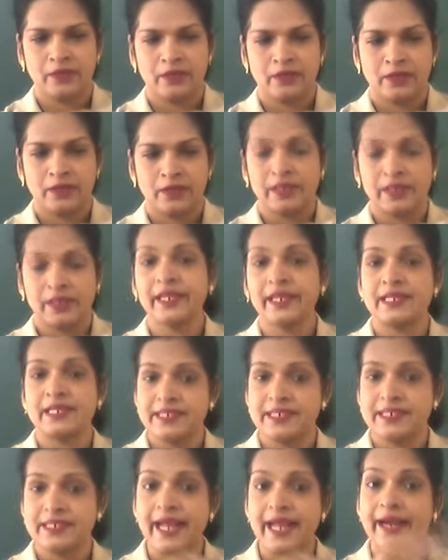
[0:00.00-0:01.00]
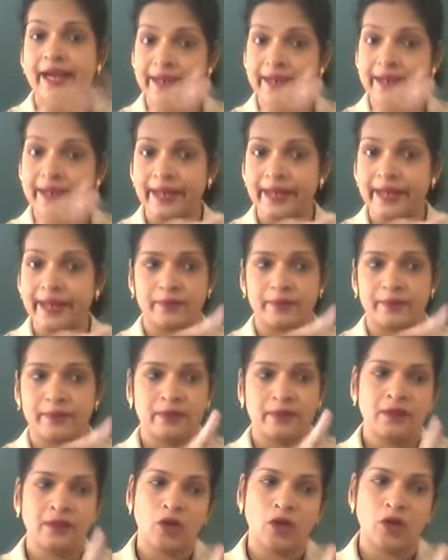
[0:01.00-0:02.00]
It gets added up.
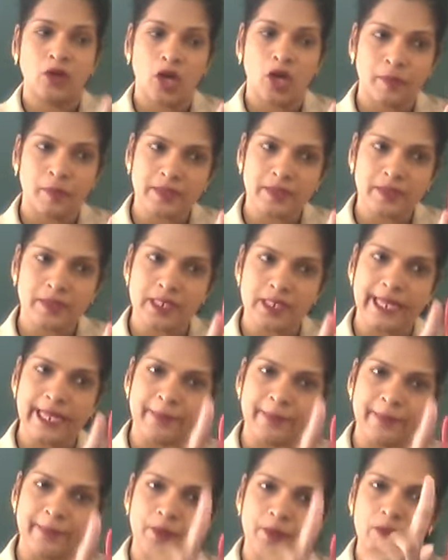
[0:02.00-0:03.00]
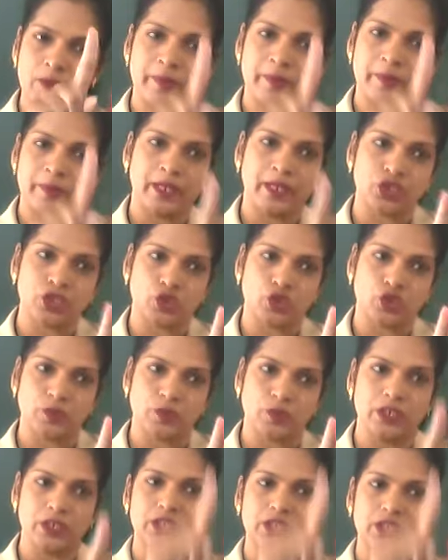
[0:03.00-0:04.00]
Orbital dipole moment is
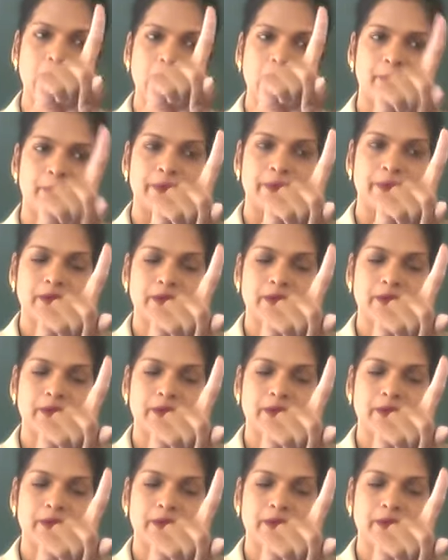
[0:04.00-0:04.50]
towards up.